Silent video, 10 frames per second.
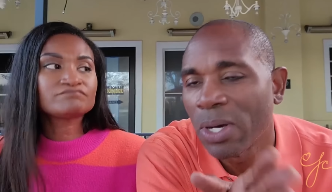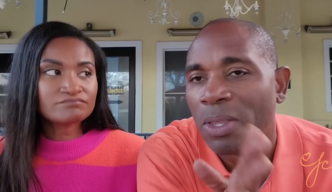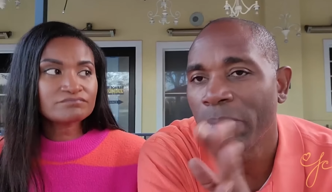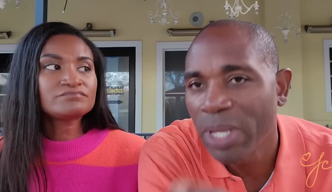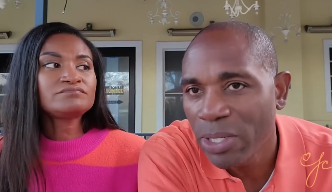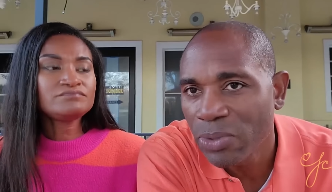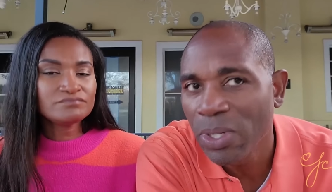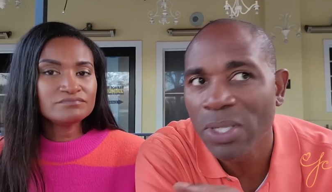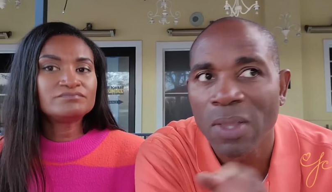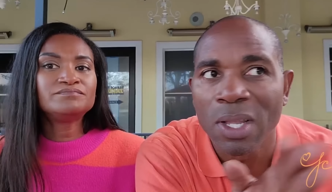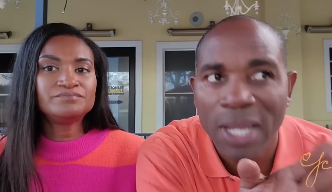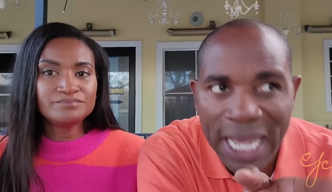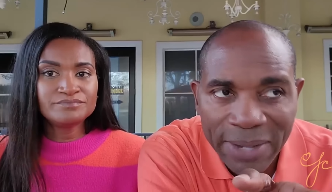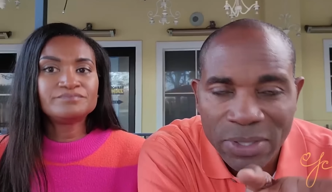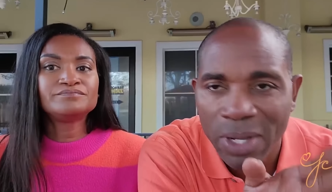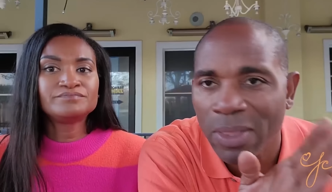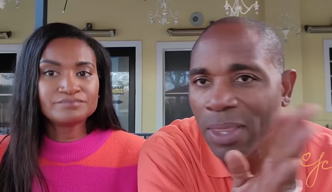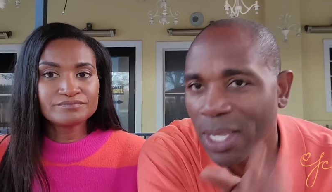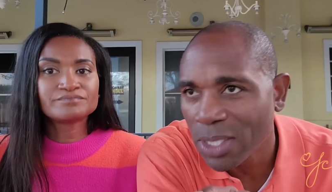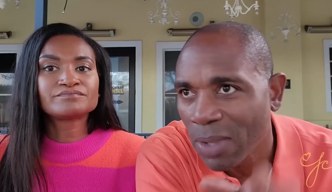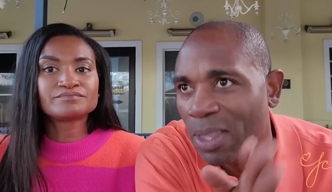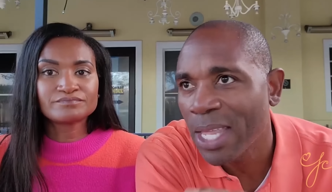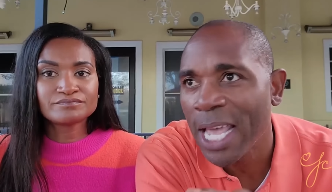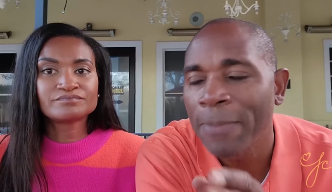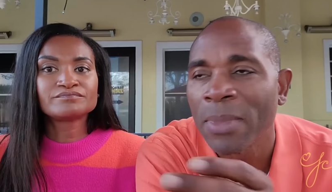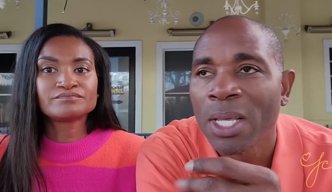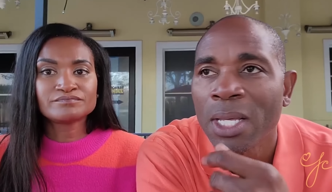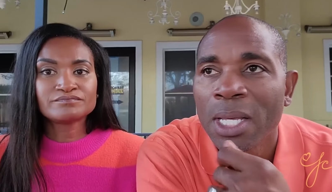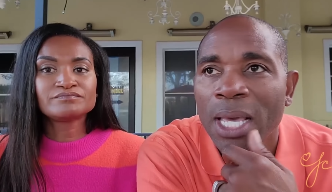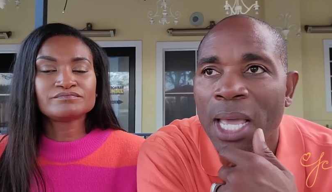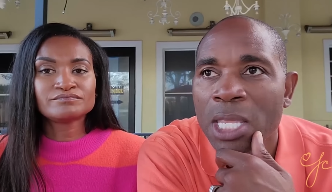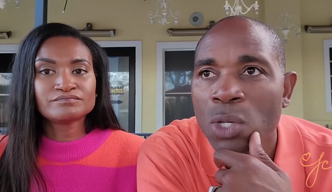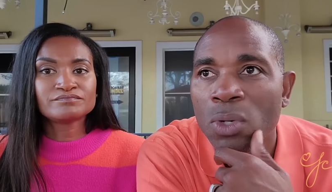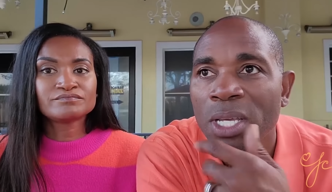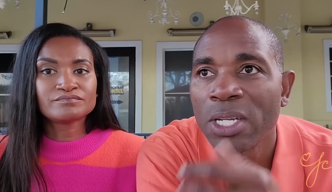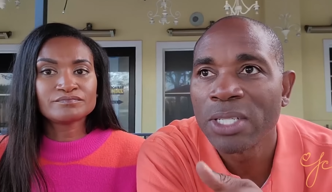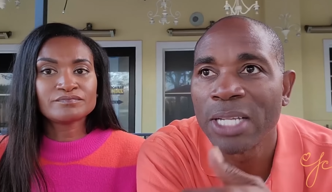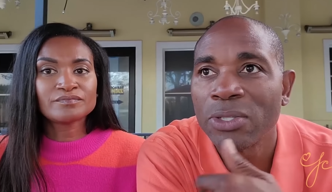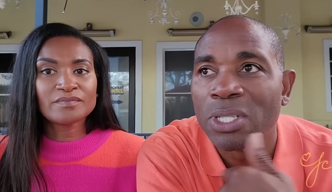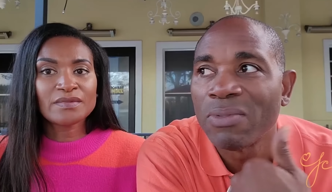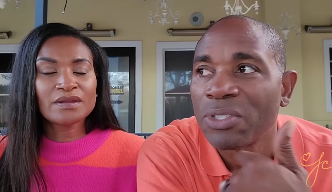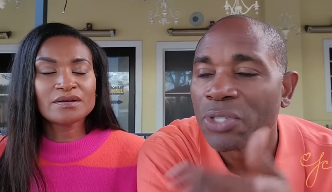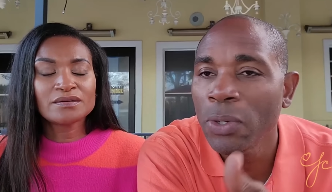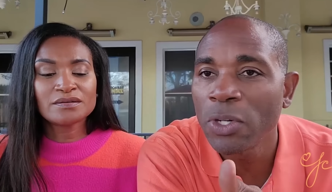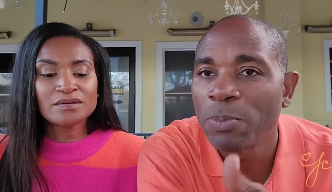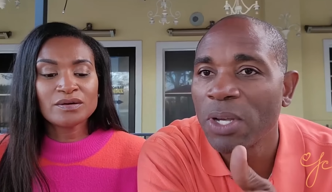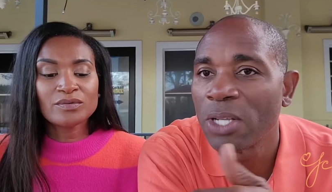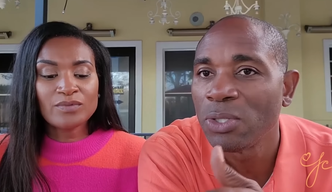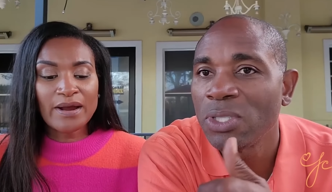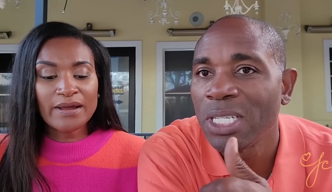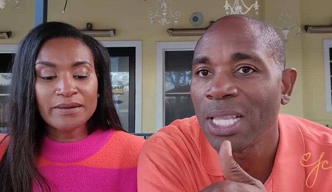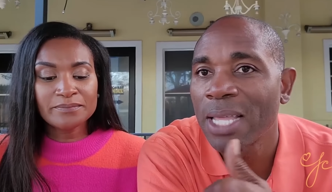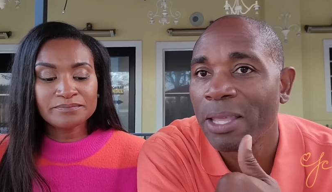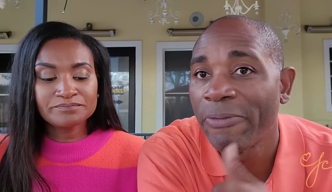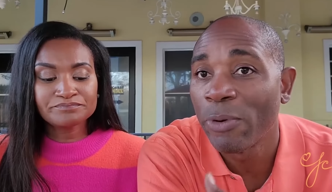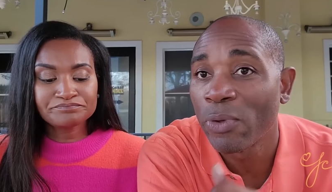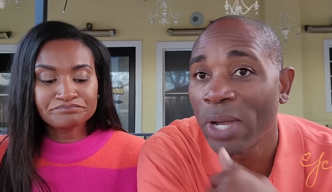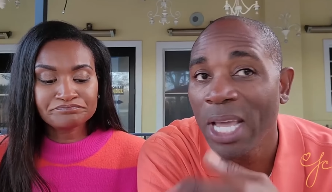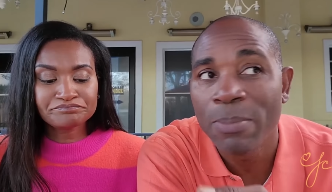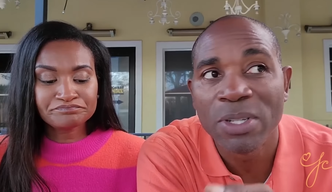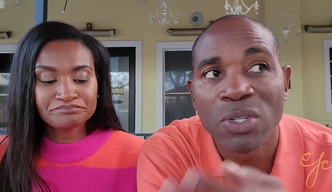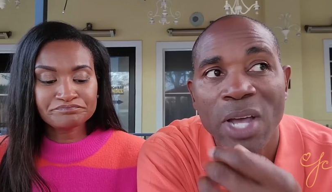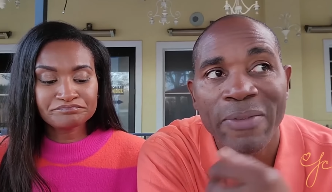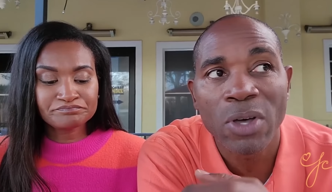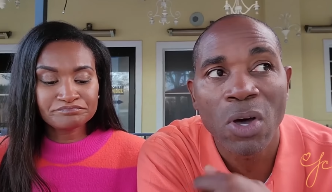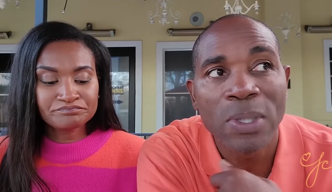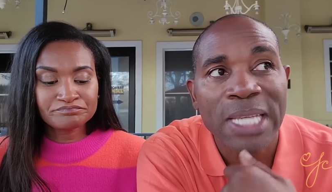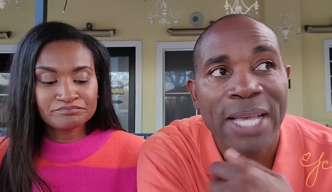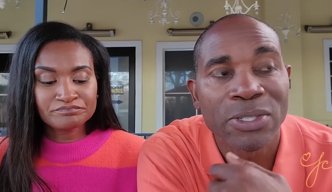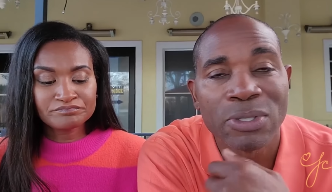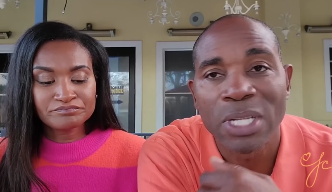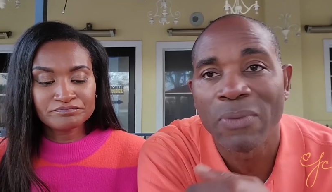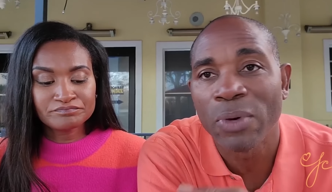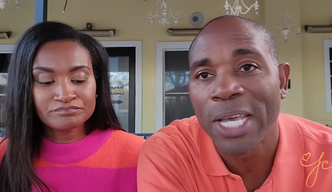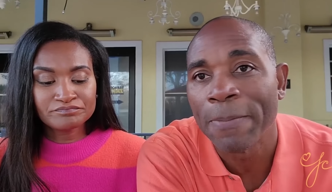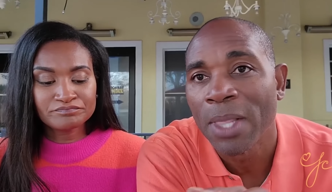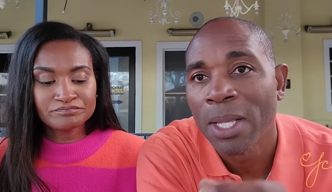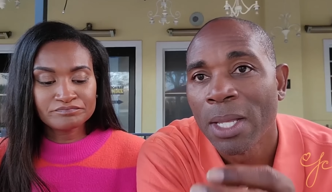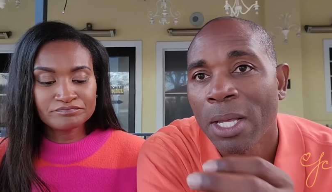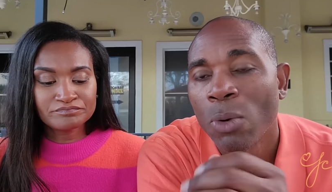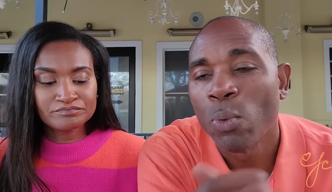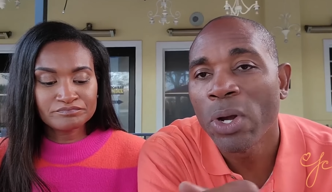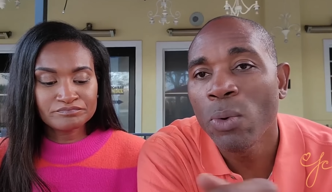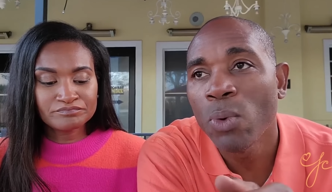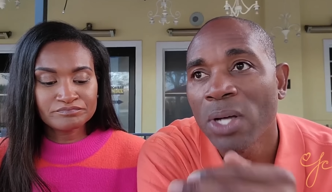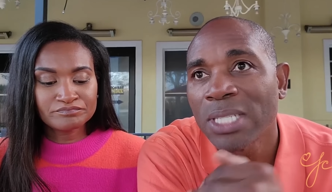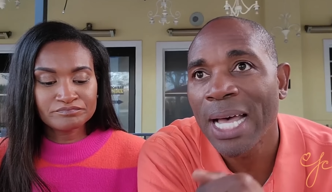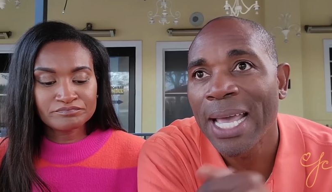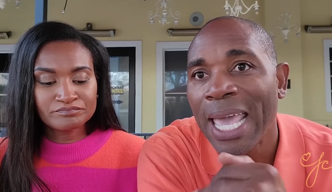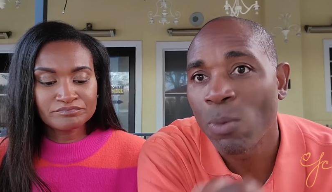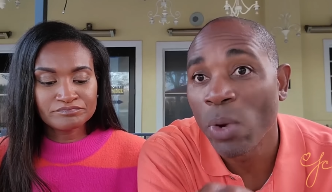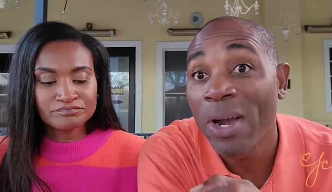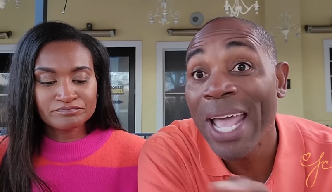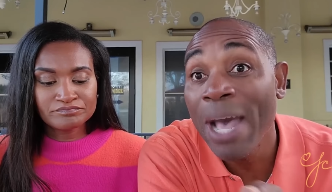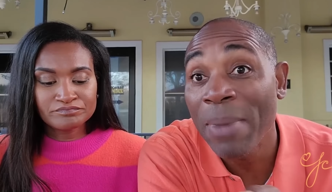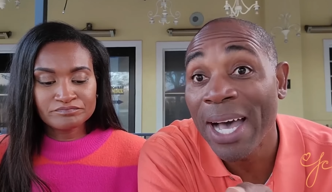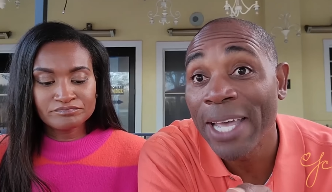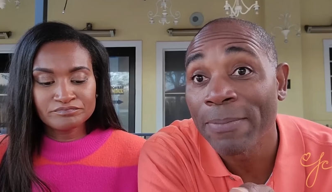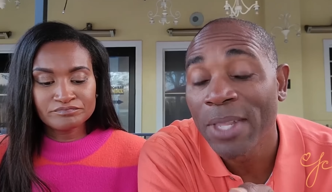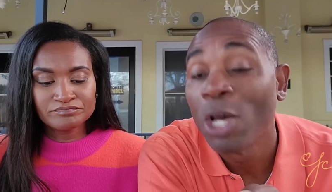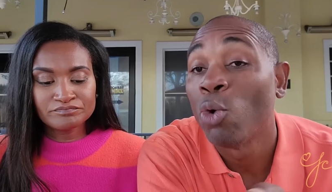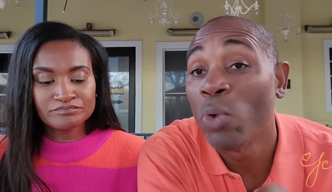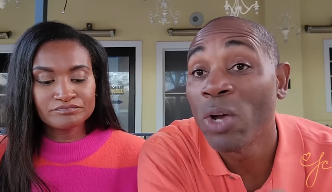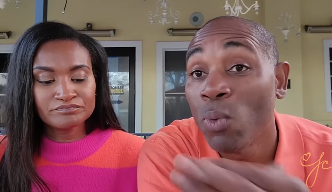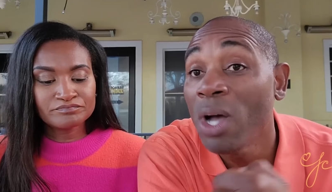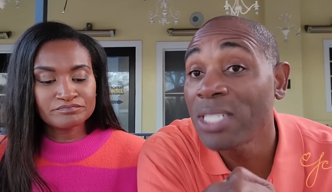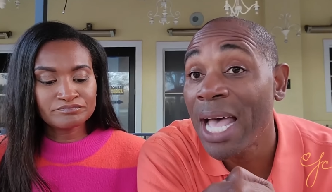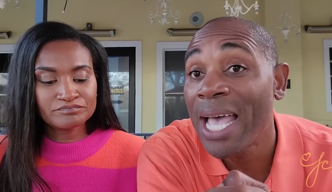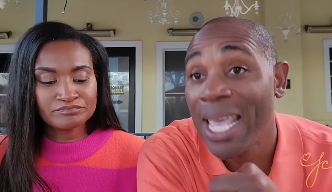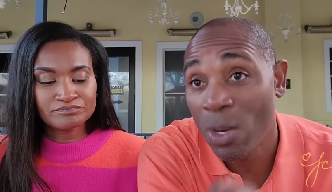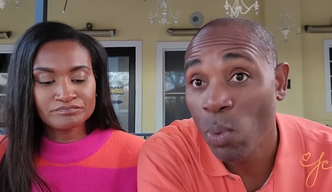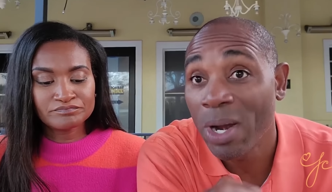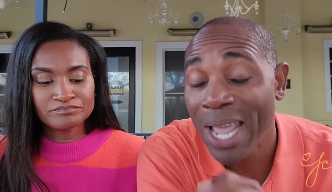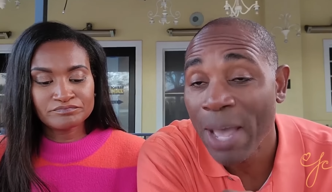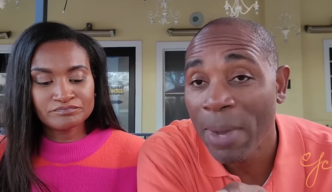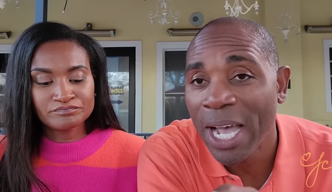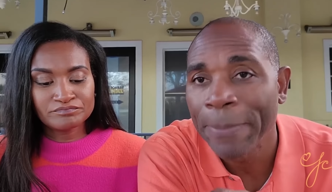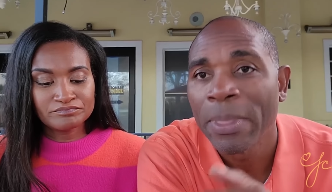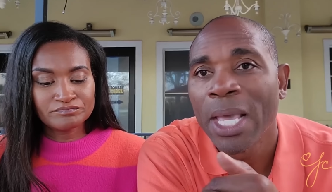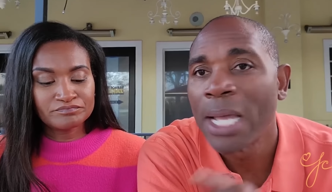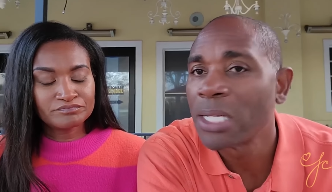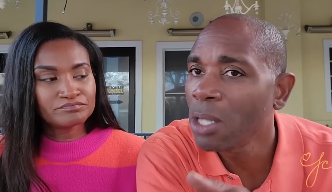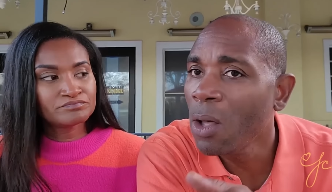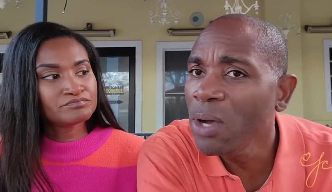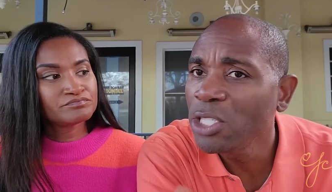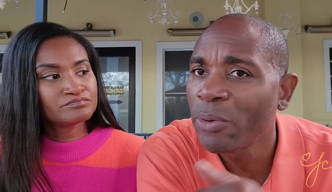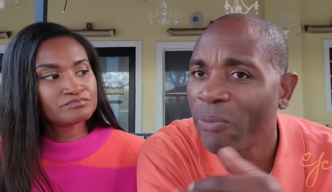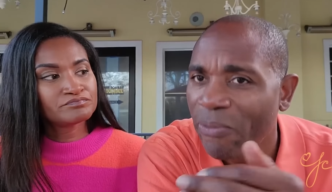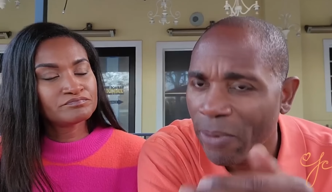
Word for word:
Speaker 1: other ministries, other lives, mm-hmm. of this, of that, and you can just get yourself discouraged because you right. see like they're further ahead. But you have to always ask yourself, okay, where was I and where am I? Where was I and where am I? And as long as you're